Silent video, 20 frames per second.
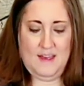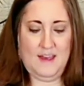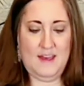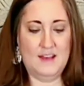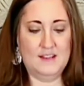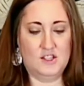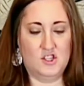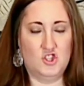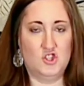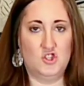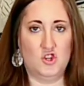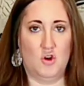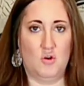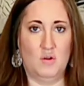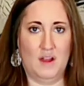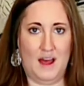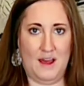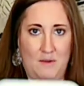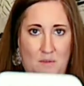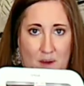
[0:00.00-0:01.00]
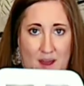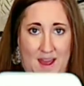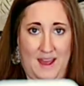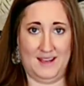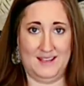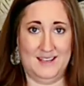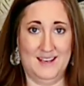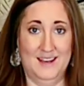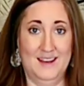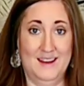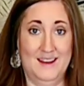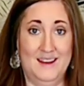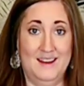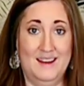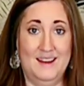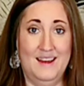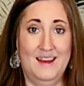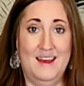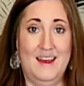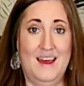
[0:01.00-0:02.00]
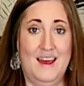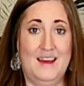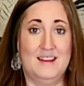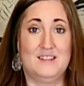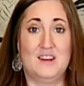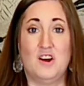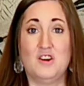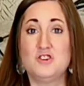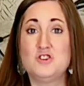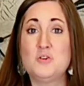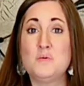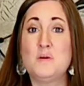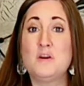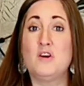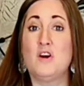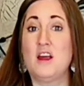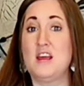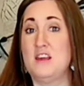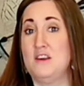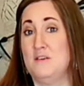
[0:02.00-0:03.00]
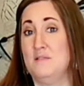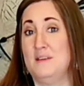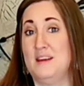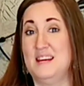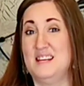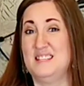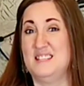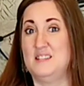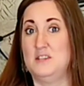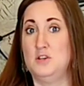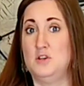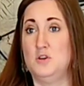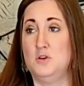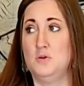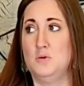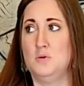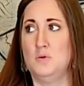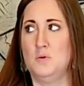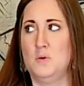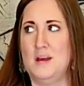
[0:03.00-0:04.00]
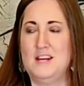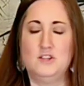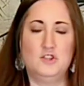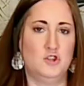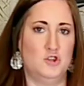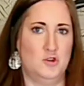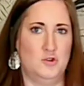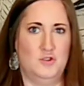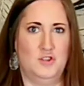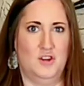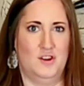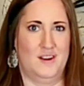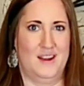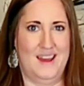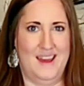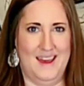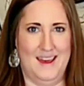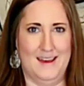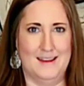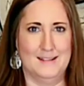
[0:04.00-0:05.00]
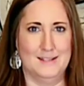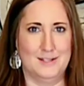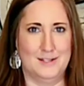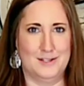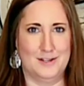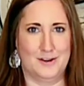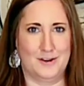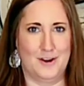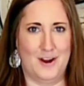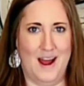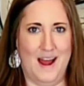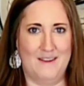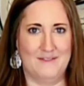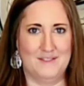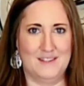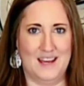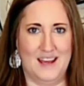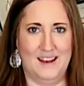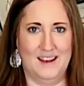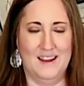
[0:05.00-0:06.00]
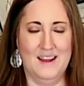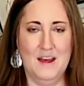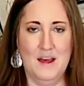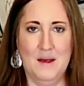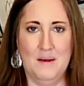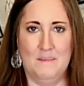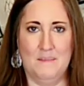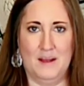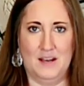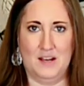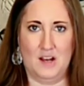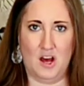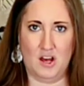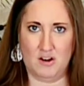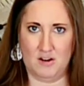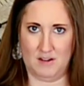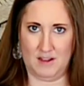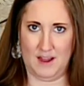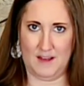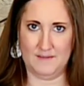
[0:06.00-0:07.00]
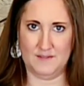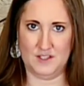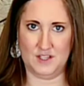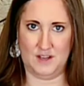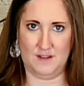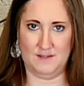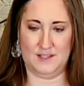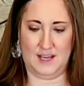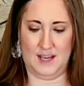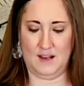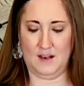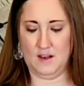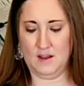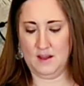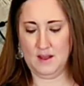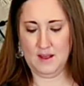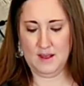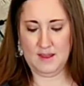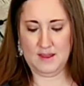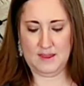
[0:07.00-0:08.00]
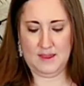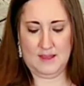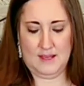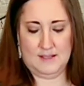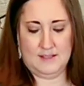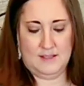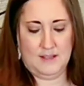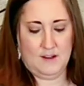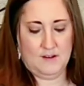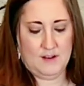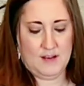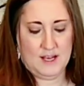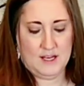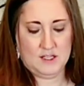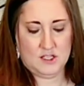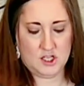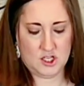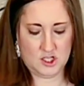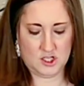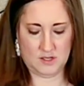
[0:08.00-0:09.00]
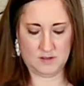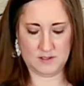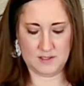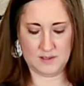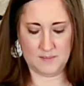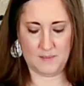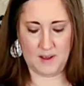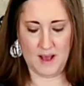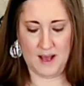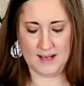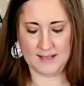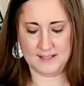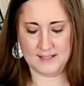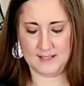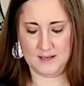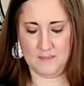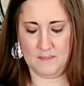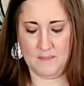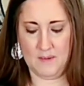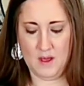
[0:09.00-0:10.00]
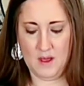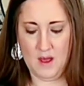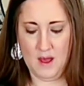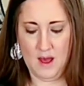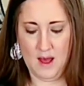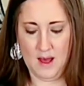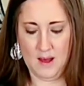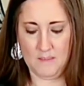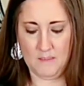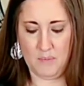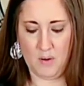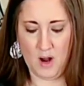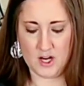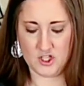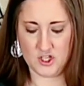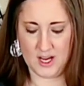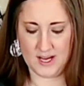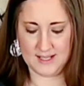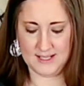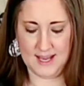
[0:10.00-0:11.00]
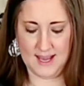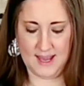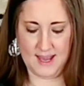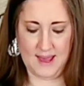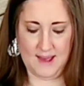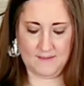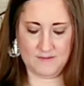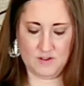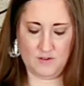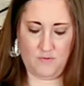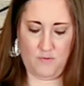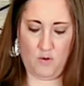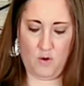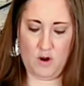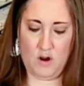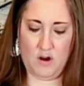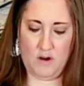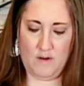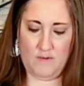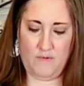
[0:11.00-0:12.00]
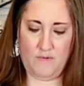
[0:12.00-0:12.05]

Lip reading: is so lightweight. It's also a great unit to introduce your kids to crafting. My daughter loves using this unit to do some custom projects and gifts for her